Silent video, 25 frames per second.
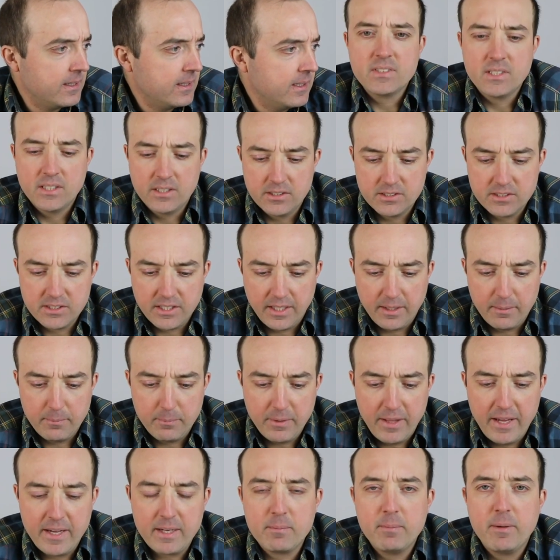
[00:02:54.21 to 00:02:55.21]
There's a
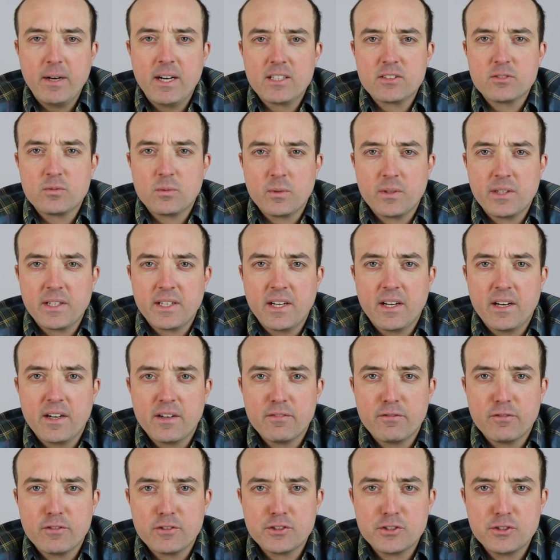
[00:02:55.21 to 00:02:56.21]
black box warning on
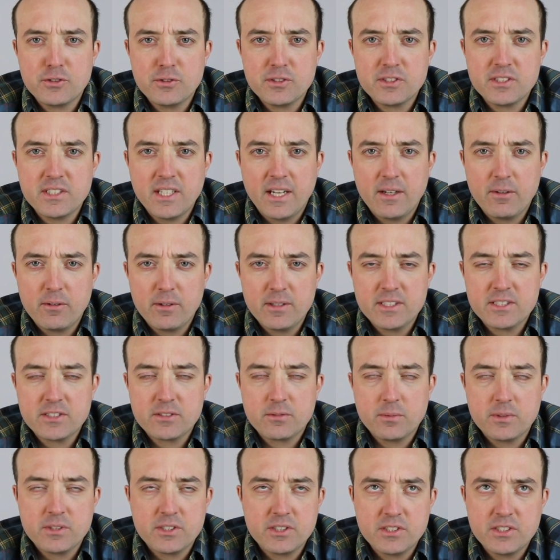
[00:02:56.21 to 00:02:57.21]
it for suicide
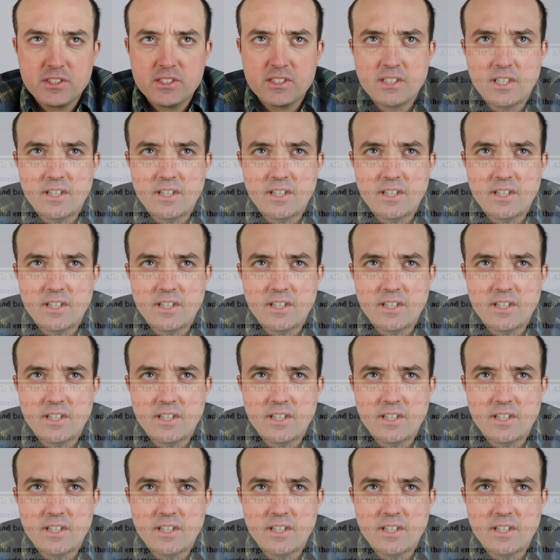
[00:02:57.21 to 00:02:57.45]
risk, which is